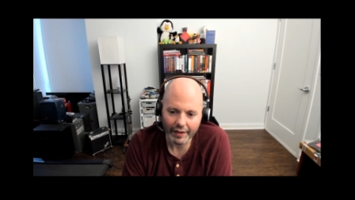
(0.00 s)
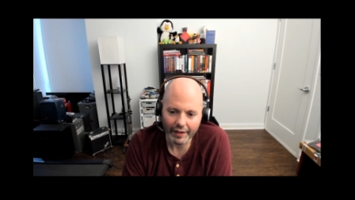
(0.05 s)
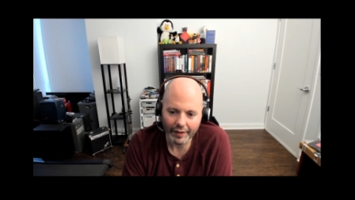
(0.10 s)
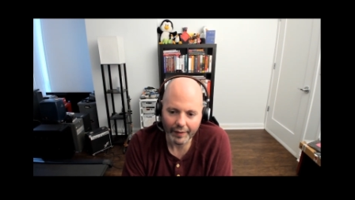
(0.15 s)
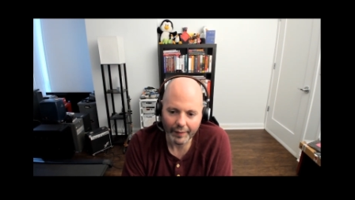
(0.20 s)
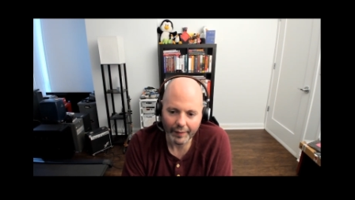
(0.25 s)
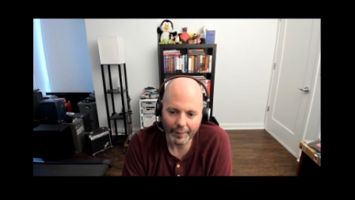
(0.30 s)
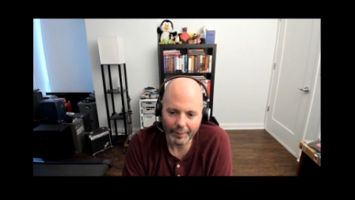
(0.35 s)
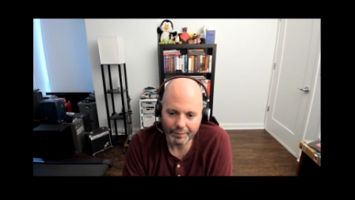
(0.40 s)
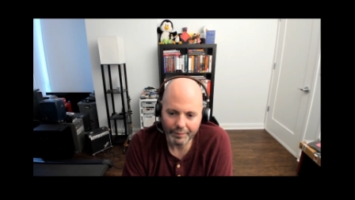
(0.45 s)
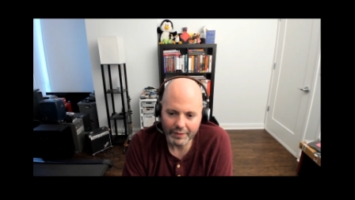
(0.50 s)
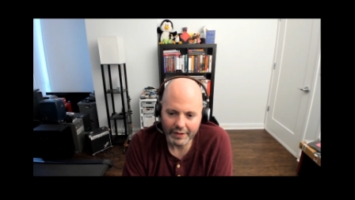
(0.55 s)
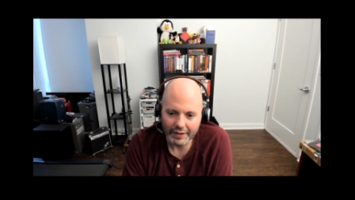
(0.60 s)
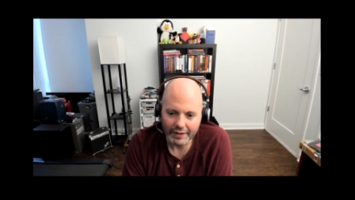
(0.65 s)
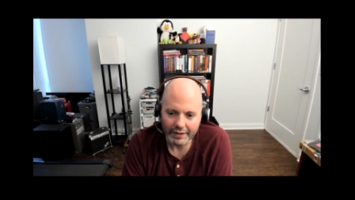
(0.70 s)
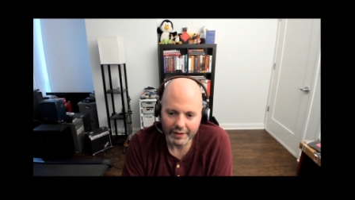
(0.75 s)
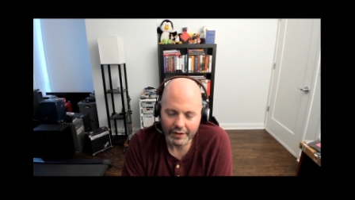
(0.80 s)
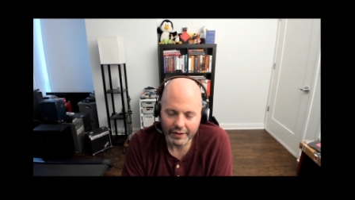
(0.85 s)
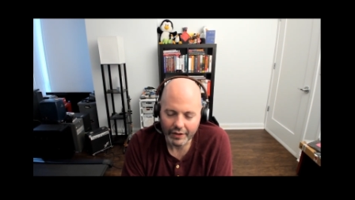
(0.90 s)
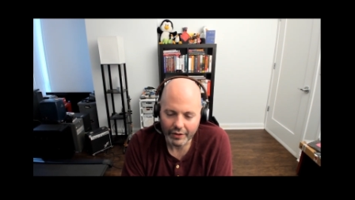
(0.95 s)

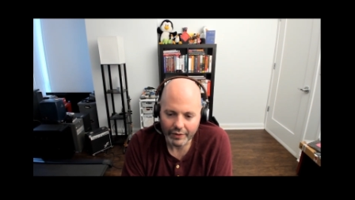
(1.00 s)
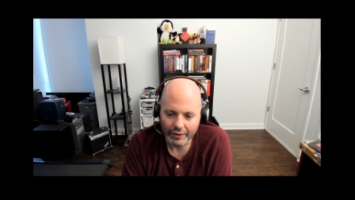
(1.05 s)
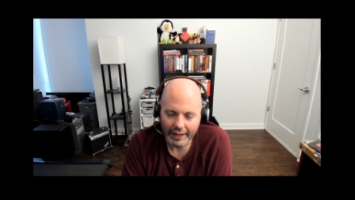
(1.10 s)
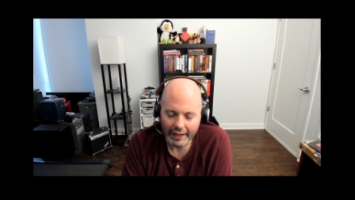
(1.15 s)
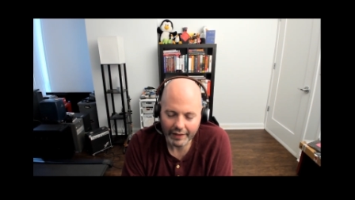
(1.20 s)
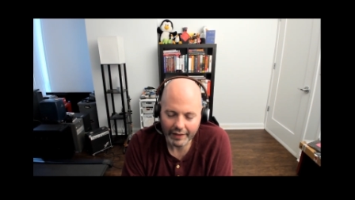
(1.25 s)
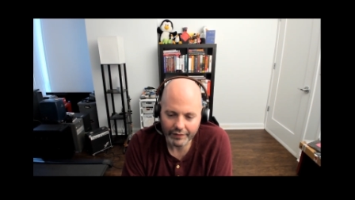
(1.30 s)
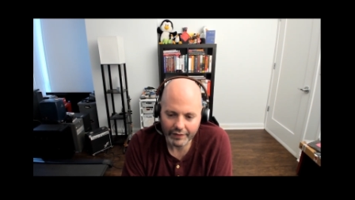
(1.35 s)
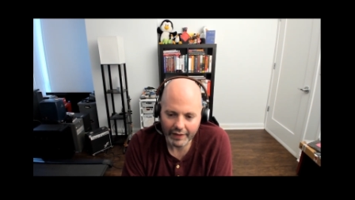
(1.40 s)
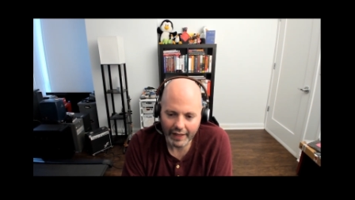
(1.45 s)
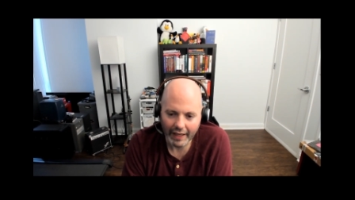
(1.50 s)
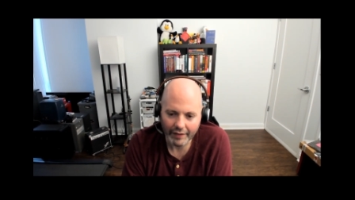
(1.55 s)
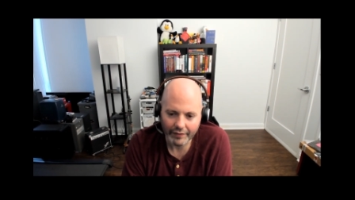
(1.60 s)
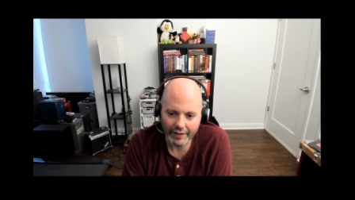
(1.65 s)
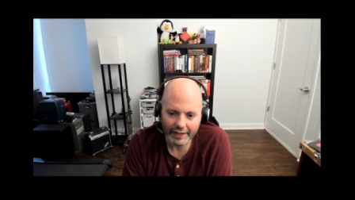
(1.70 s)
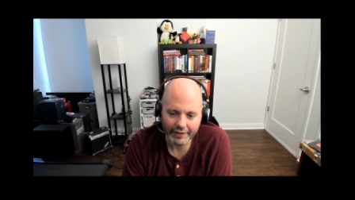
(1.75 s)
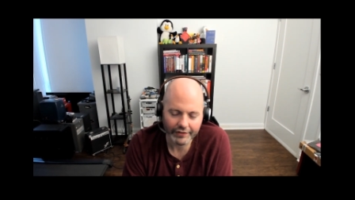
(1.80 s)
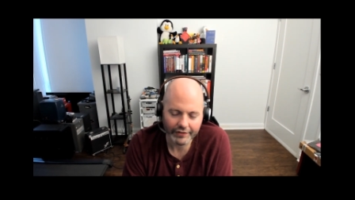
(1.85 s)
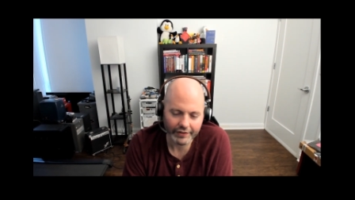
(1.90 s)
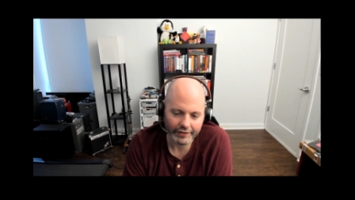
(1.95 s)

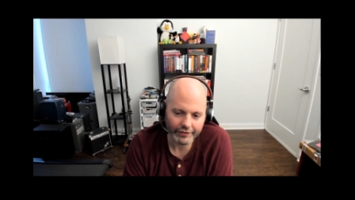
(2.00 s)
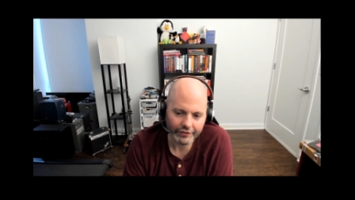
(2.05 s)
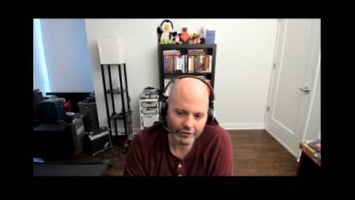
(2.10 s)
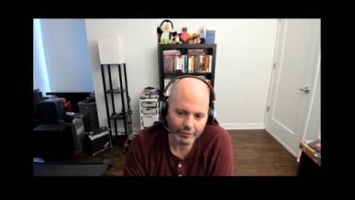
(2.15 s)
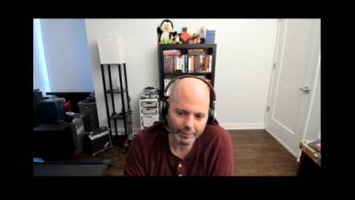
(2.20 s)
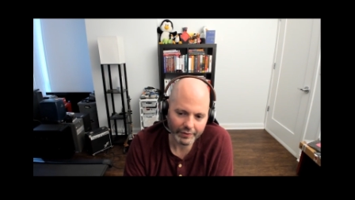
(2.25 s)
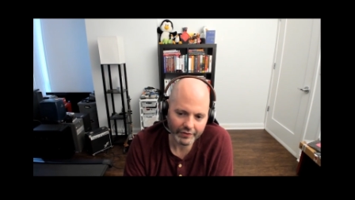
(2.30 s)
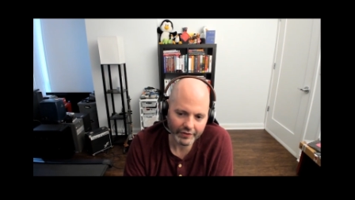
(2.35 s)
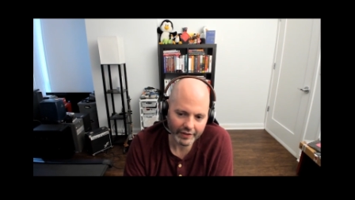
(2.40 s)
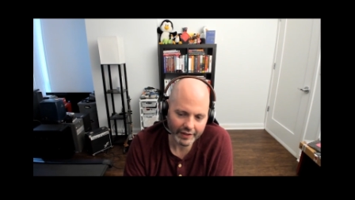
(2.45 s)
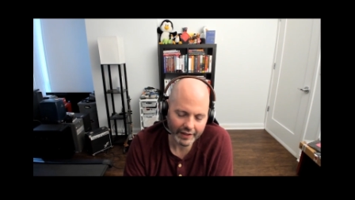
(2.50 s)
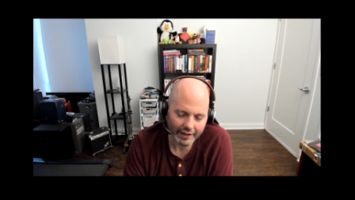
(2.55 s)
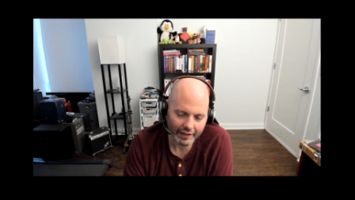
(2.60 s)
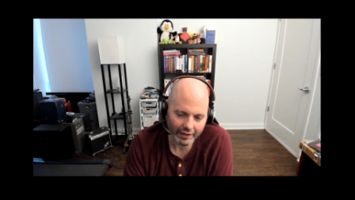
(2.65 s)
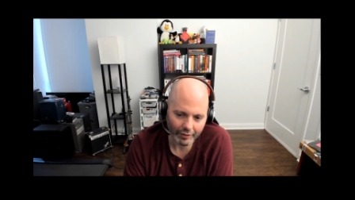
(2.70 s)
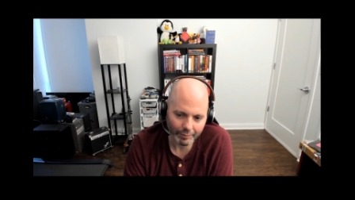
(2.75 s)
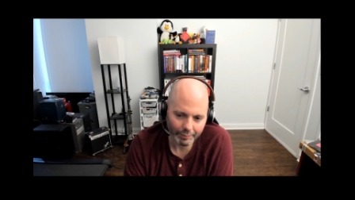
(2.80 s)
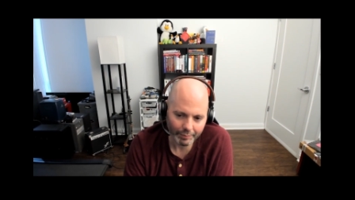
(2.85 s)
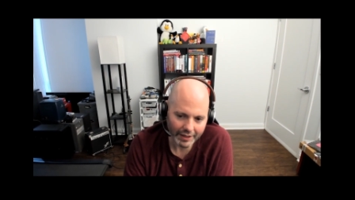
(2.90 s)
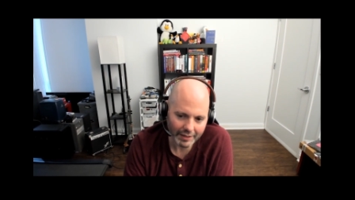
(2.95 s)
have access to
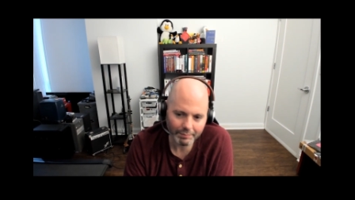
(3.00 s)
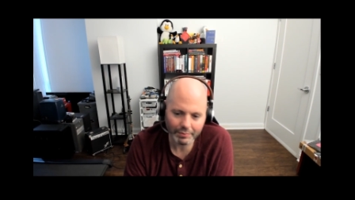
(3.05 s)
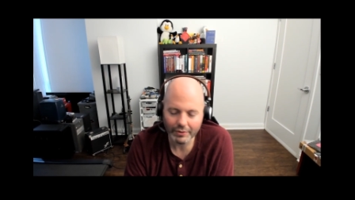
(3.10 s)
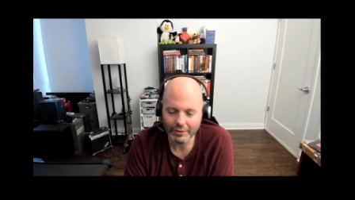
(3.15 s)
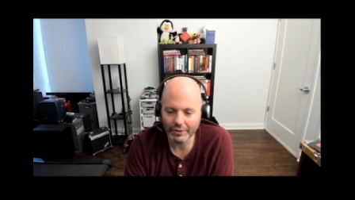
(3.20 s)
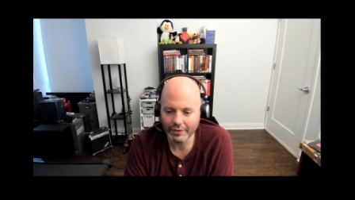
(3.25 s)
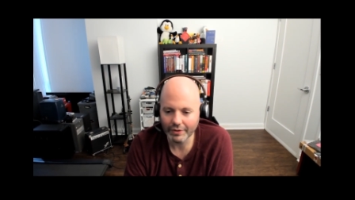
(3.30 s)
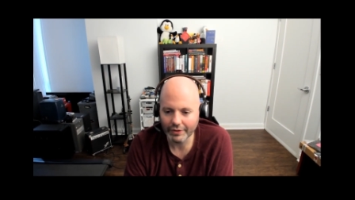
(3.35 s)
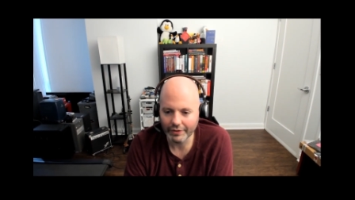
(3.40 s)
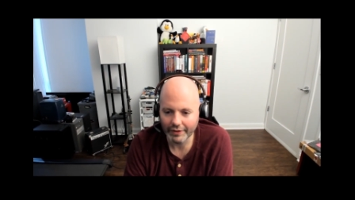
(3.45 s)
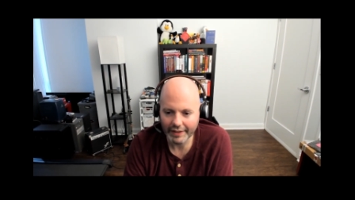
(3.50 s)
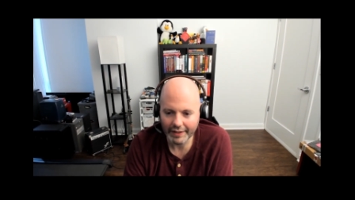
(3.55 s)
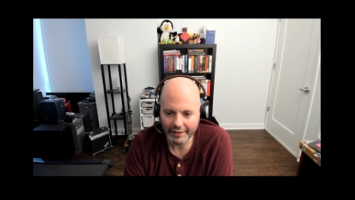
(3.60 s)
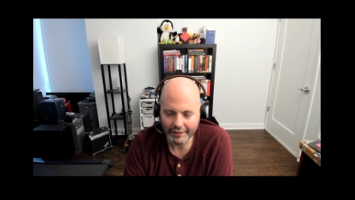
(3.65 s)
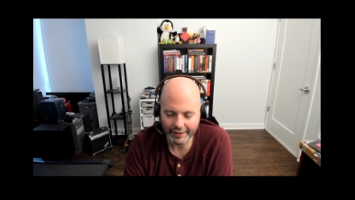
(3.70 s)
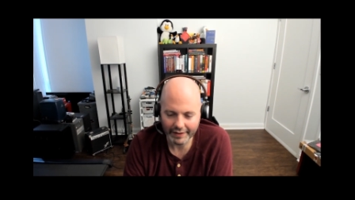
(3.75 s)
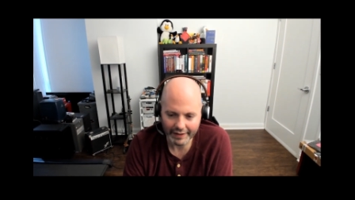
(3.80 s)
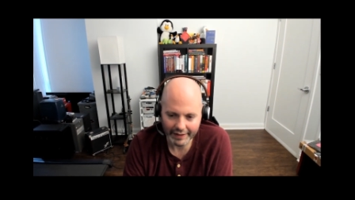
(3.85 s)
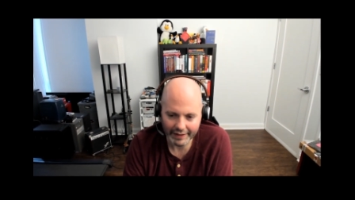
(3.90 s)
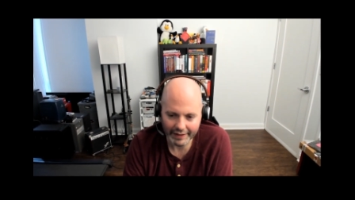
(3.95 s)
particular people or
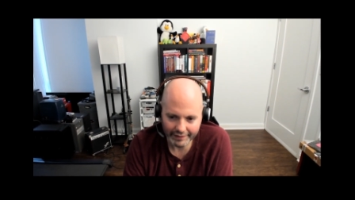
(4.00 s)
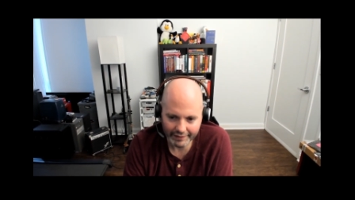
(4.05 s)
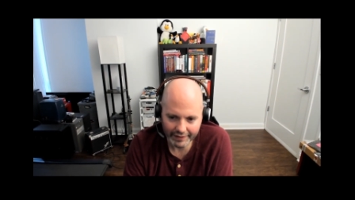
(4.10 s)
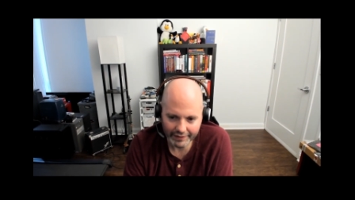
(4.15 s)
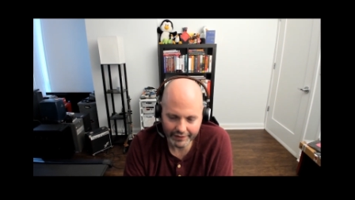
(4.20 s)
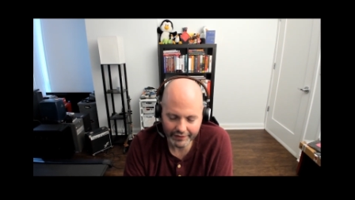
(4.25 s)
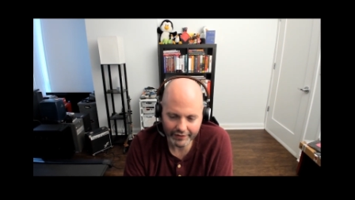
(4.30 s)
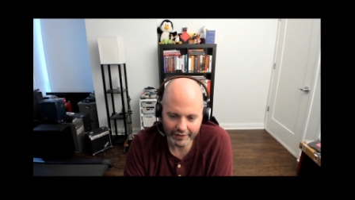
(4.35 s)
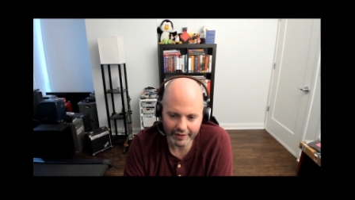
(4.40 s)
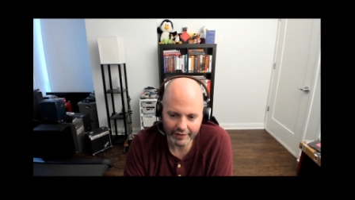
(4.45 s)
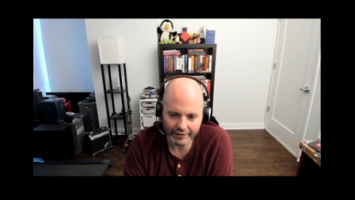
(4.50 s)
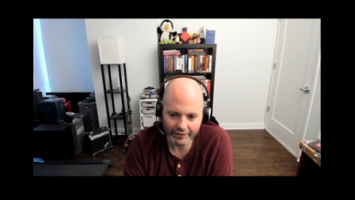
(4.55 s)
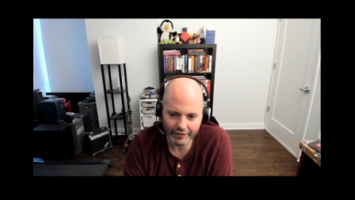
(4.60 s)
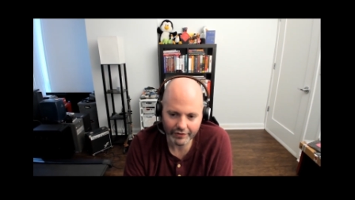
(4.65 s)
anything like this.